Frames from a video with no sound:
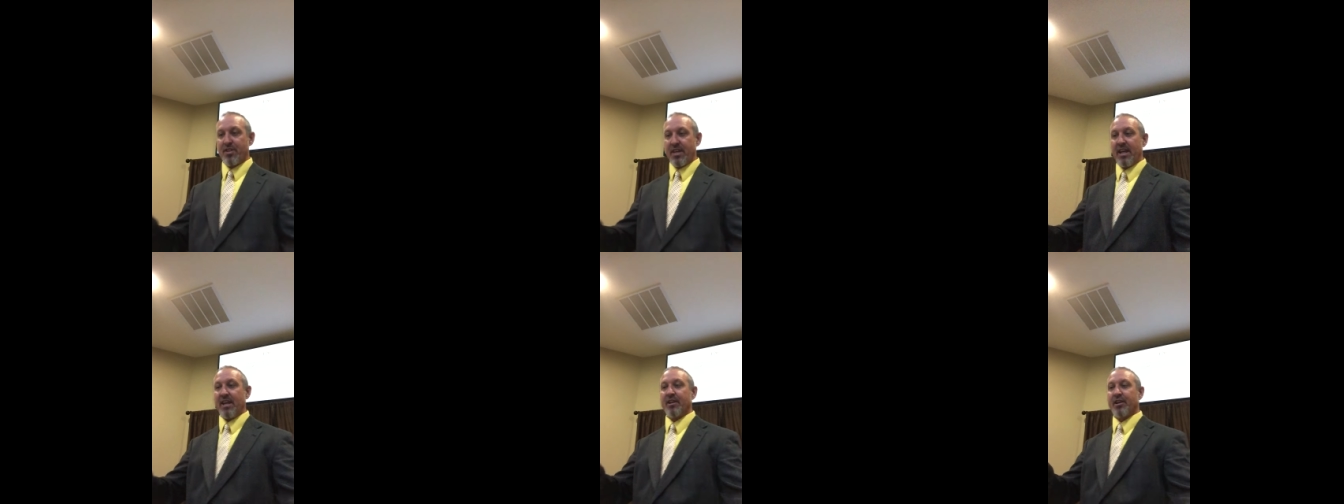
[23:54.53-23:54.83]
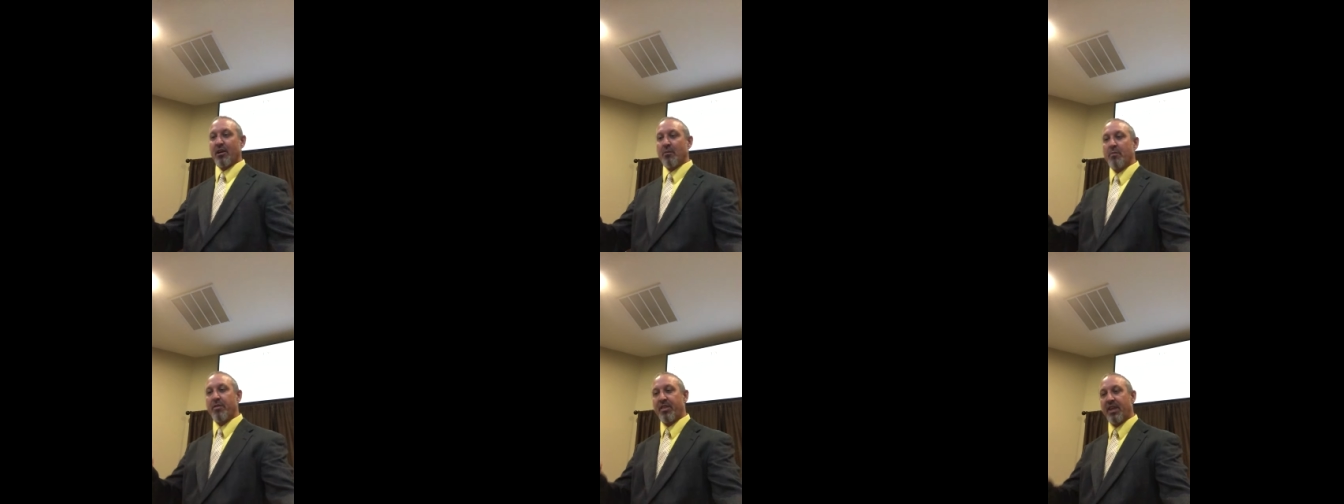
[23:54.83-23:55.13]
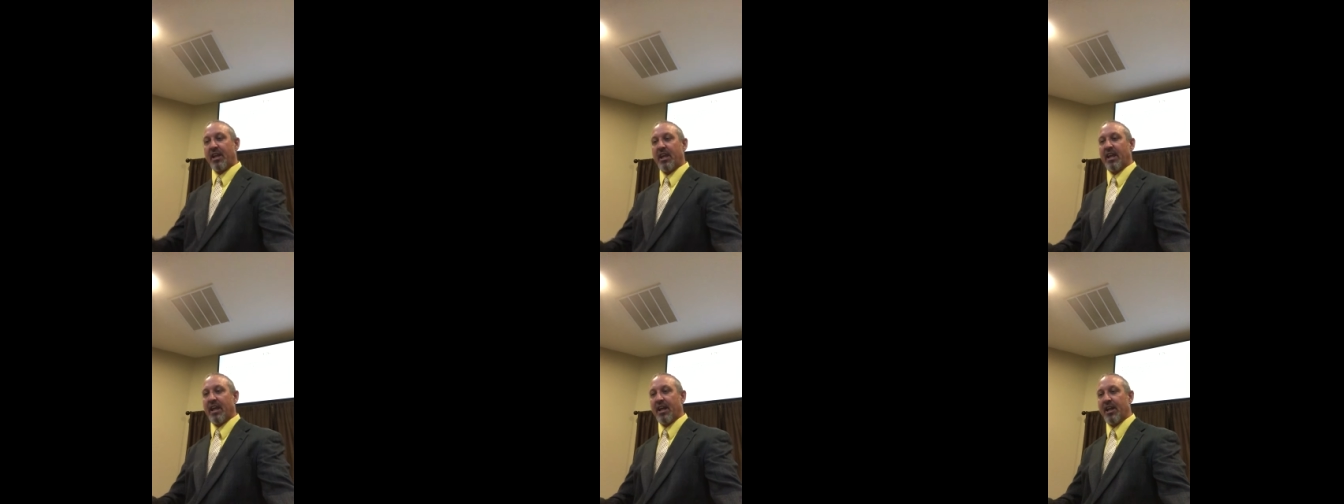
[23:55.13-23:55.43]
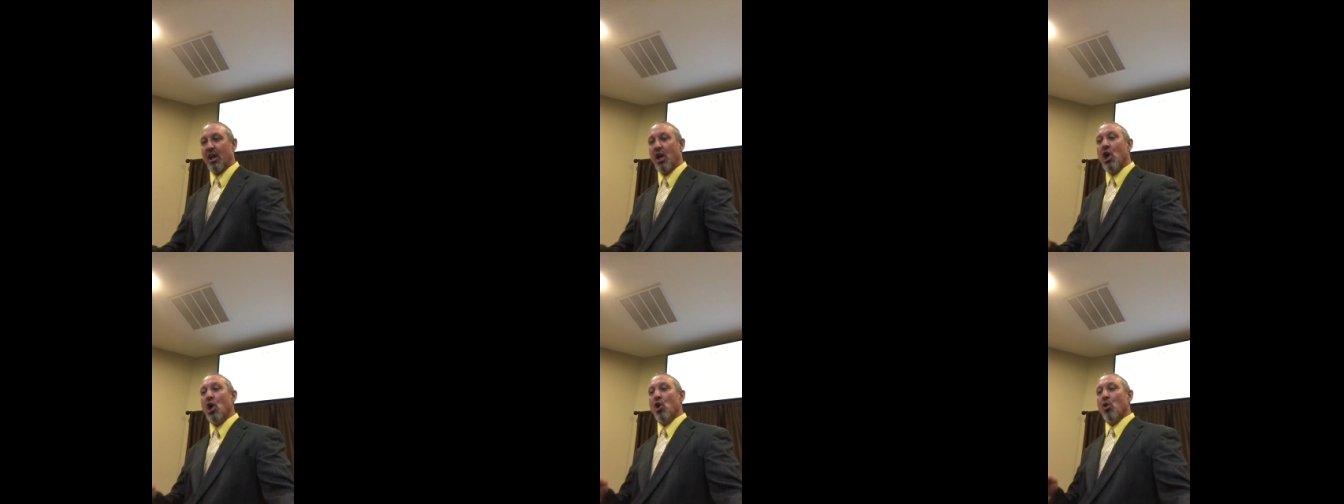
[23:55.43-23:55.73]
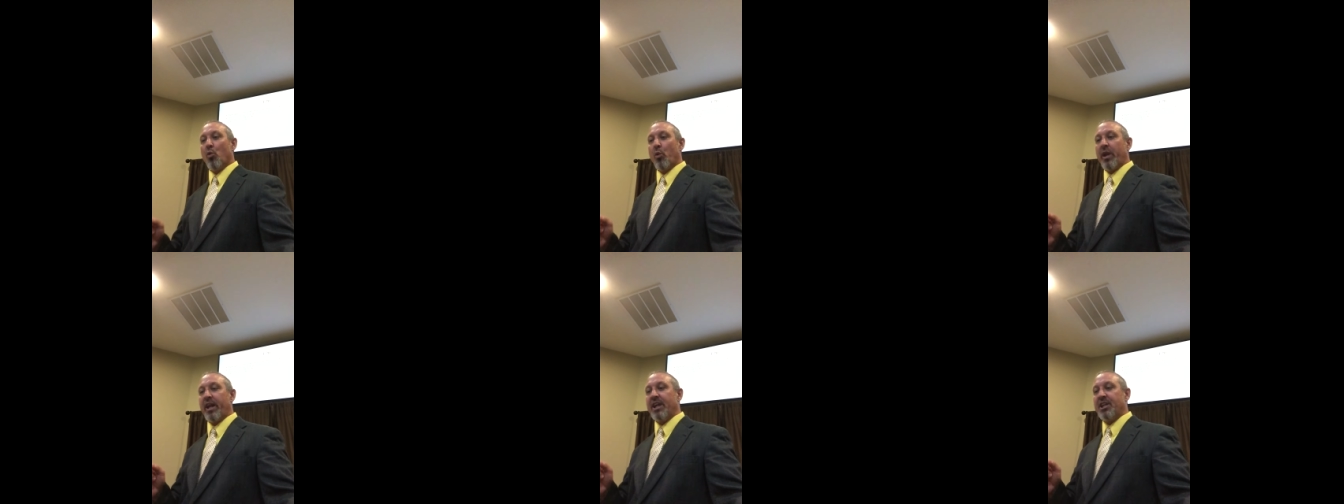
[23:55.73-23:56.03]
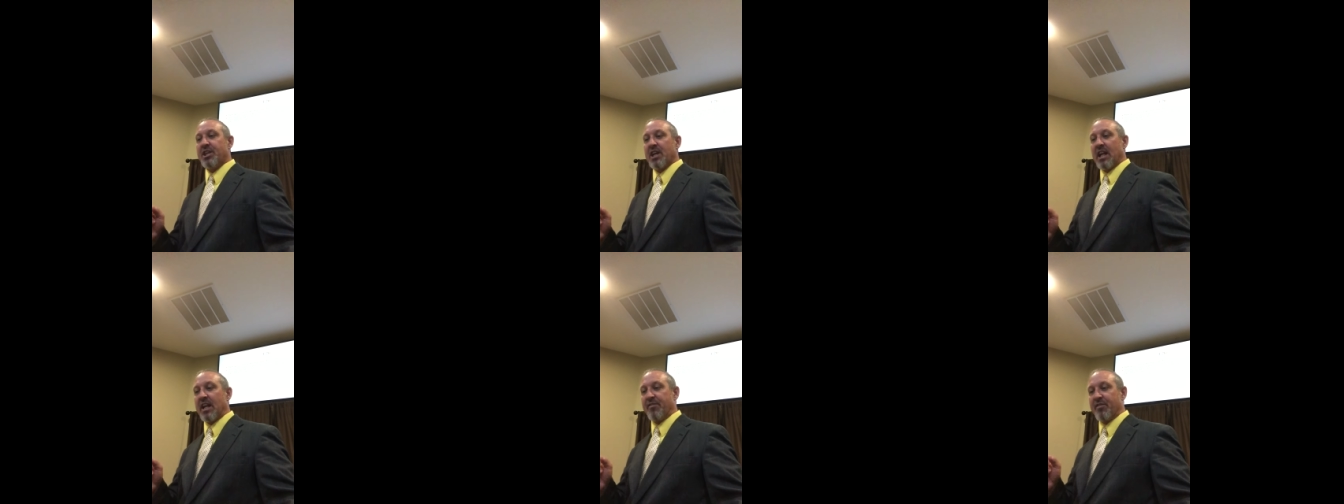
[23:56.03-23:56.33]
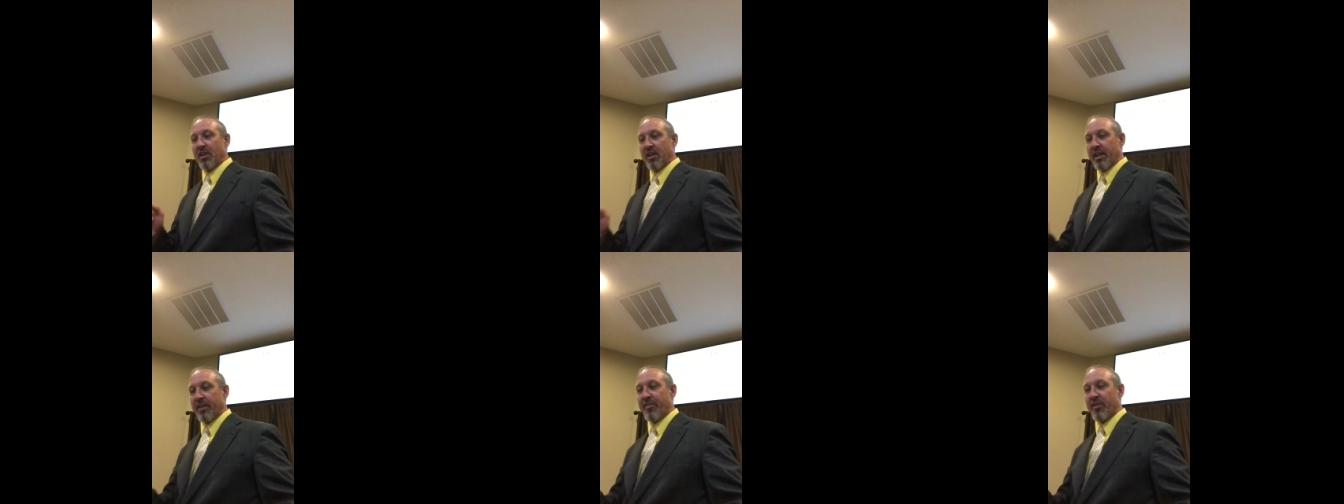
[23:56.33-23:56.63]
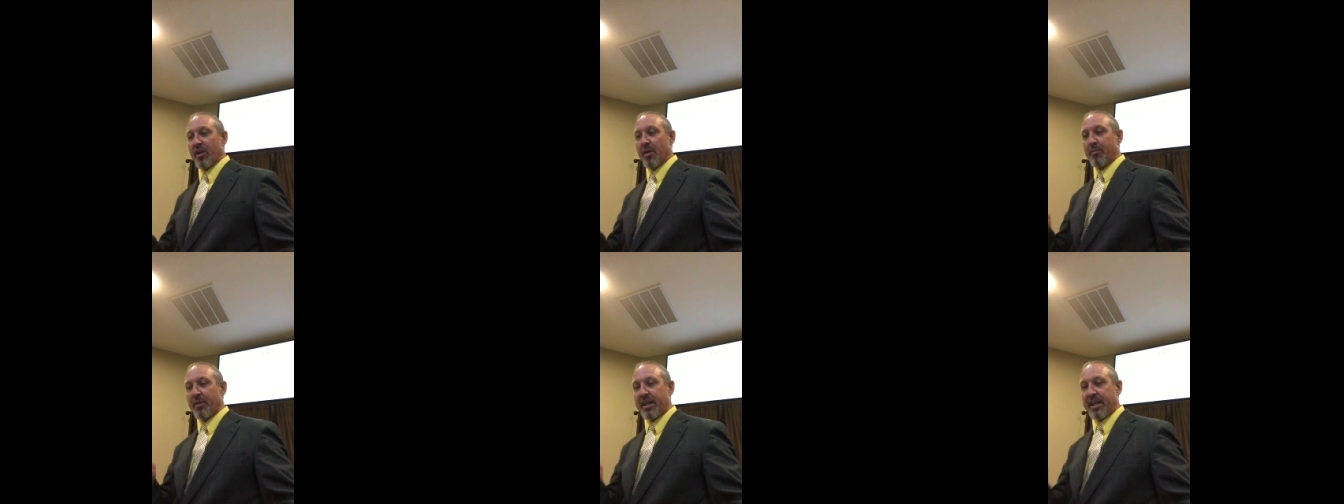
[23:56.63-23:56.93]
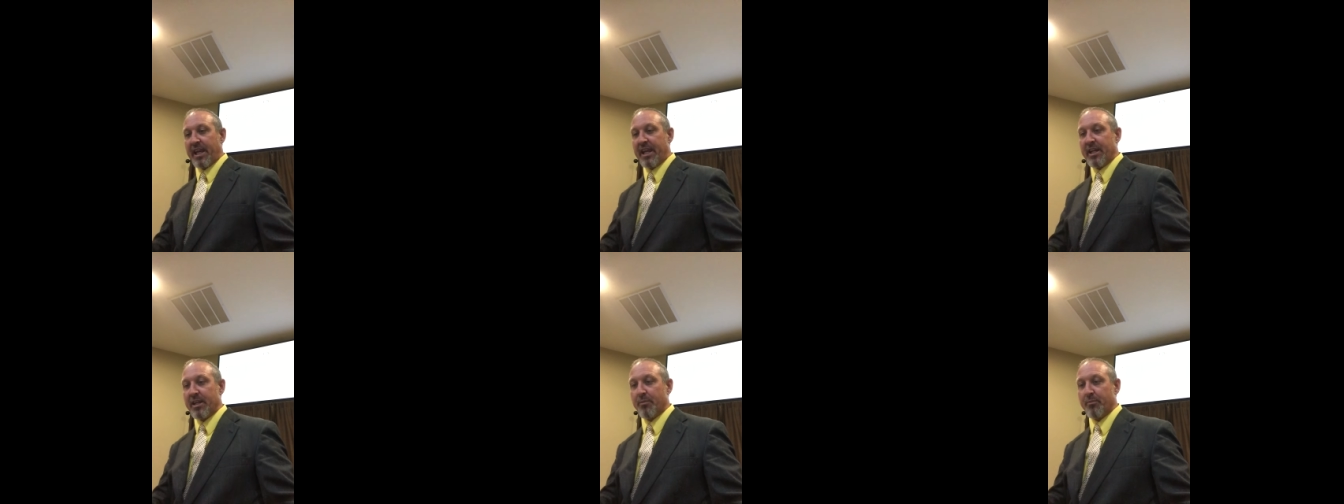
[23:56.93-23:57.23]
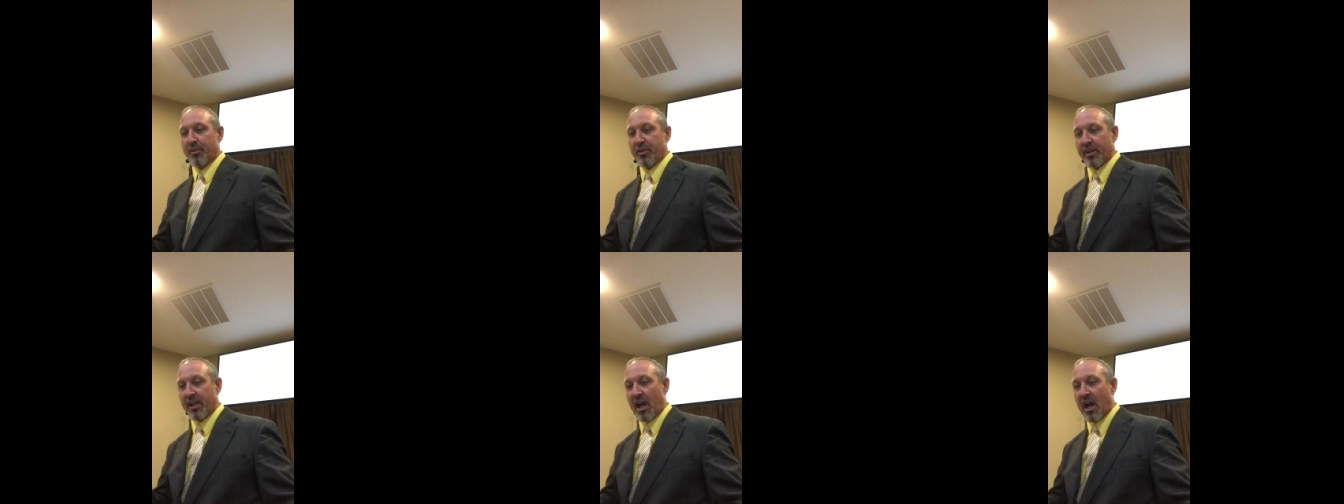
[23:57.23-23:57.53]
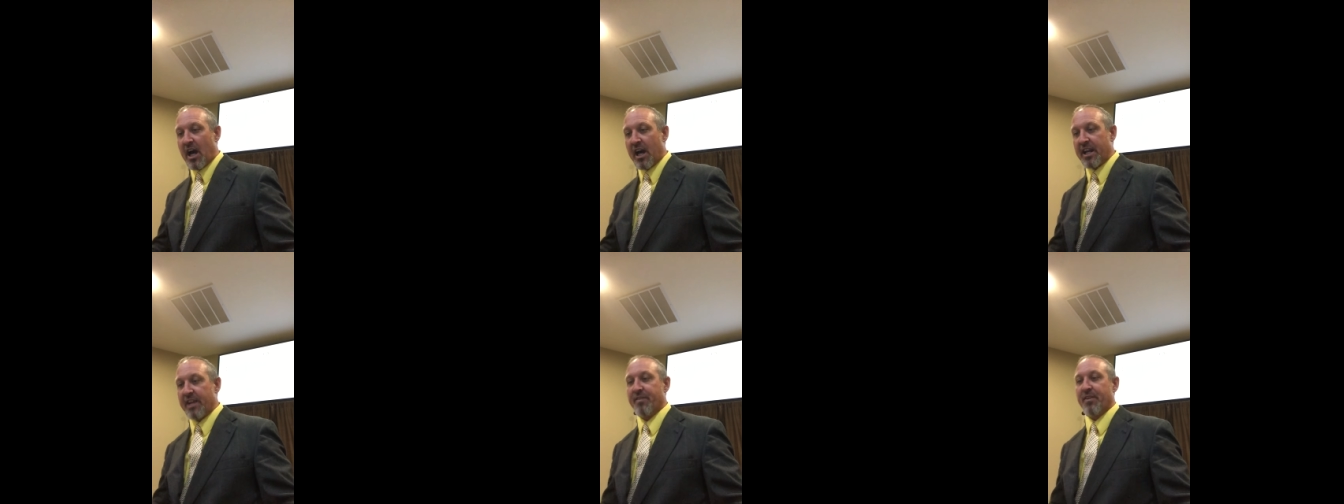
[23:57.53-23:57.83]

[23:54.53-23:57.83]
Then cometh the end, when he shall have delivered up the kingdom to God,